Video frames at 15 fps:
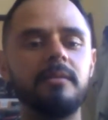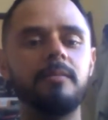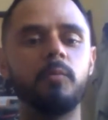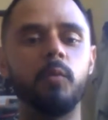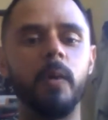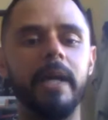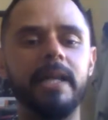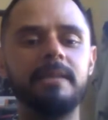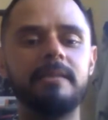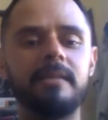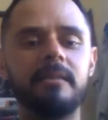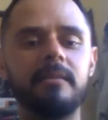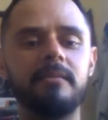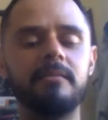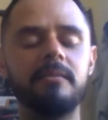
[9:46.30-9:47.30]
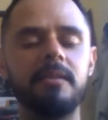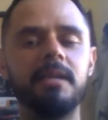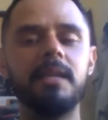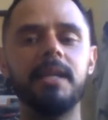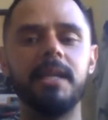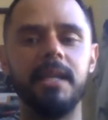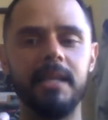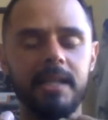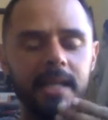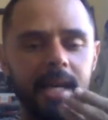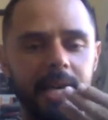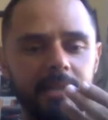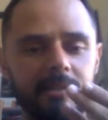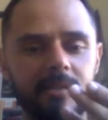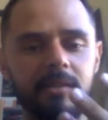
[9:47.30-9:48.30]
wait, and the
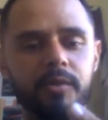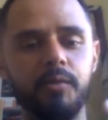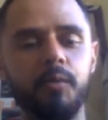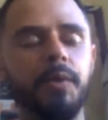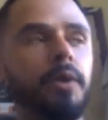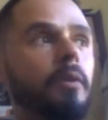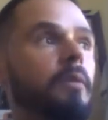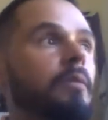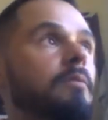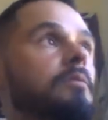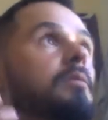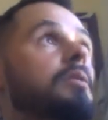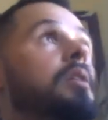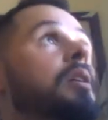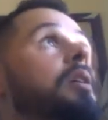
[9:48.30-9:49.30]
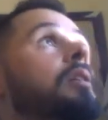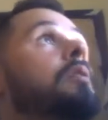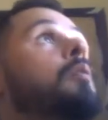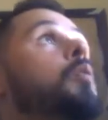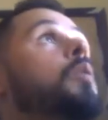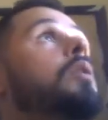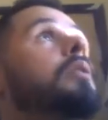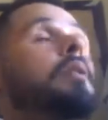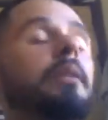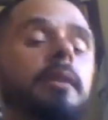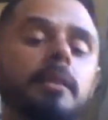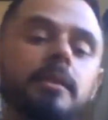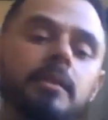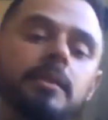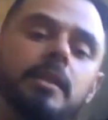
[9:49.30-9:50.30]
answers will
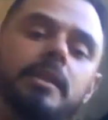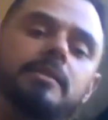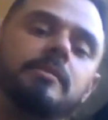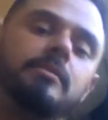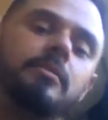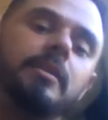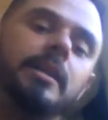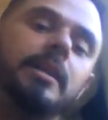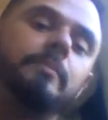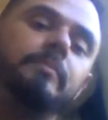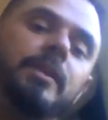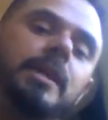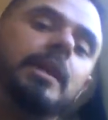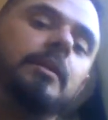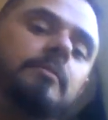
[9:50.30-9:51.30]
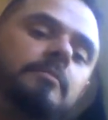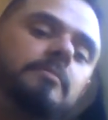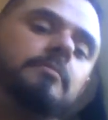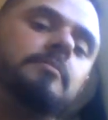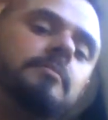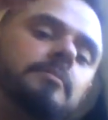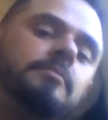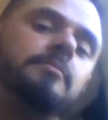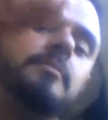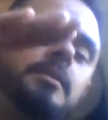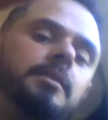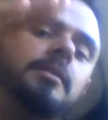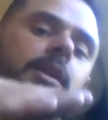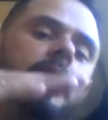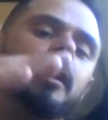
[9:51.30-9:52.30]
needs to come down
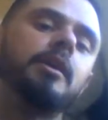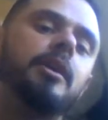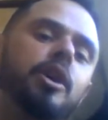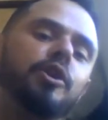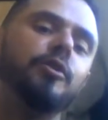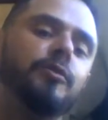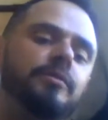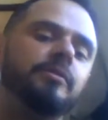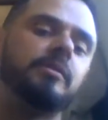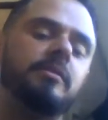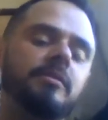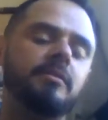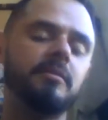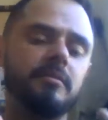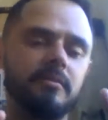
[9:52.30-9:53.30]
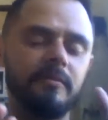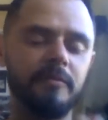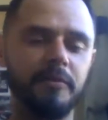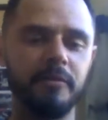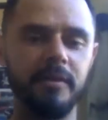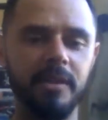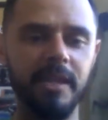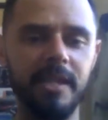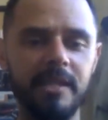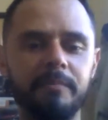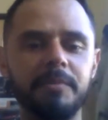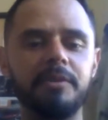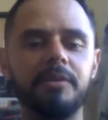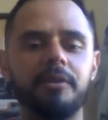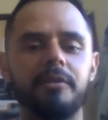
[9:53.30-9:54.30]
in codes for this
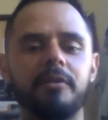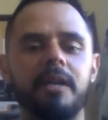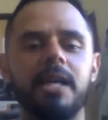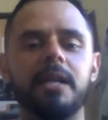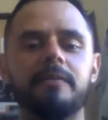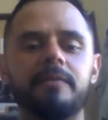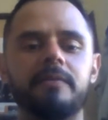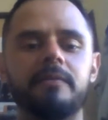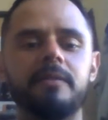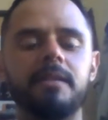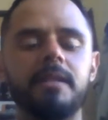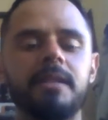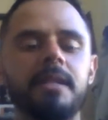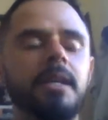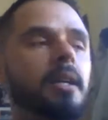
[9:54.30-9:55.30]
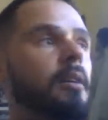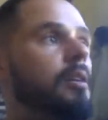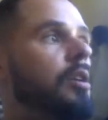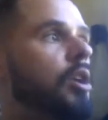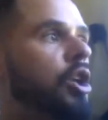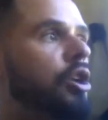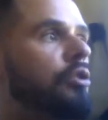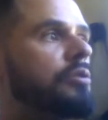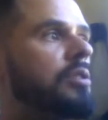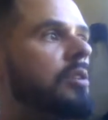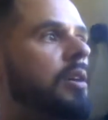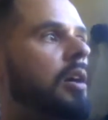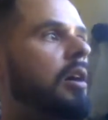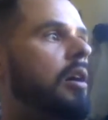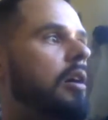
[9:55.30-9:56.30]
material life. Look to
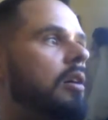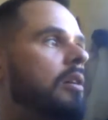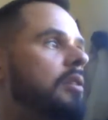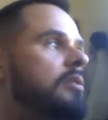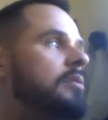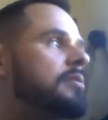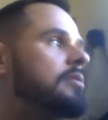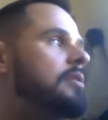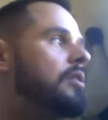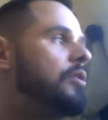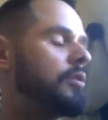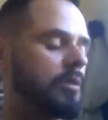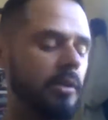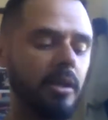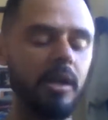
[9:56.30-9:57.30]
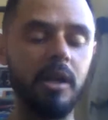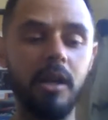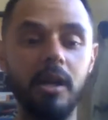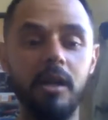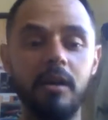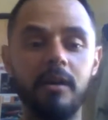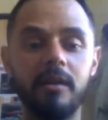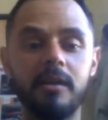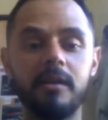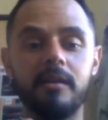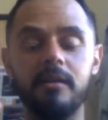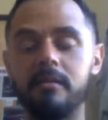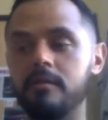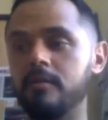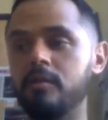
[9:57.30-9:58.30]
the cars, look to the clock,
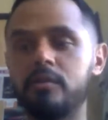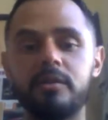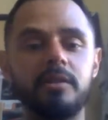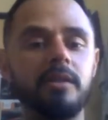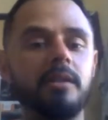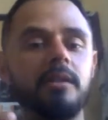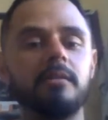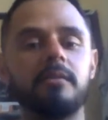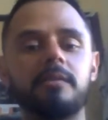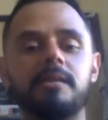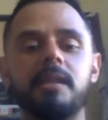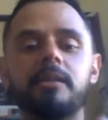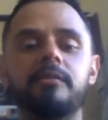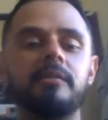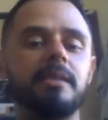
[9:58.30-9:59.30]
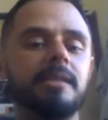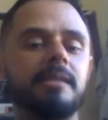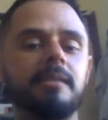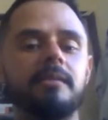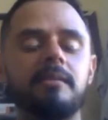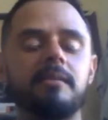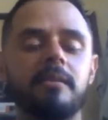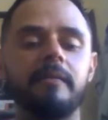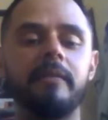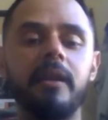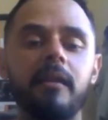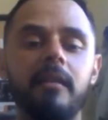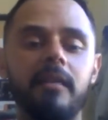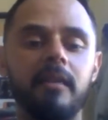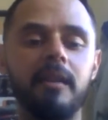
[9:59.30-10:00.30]
look to the synchronicities of
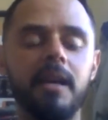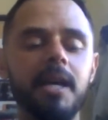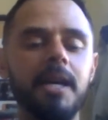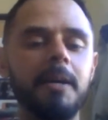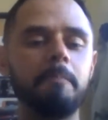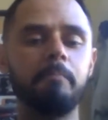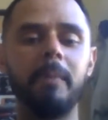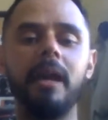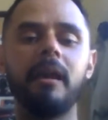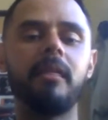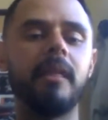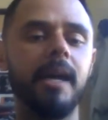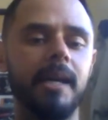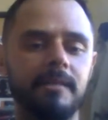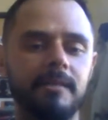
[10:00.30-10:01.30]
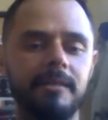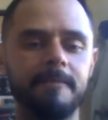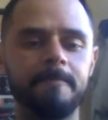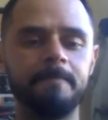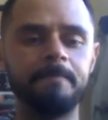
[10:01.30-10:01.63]
anything. Many things.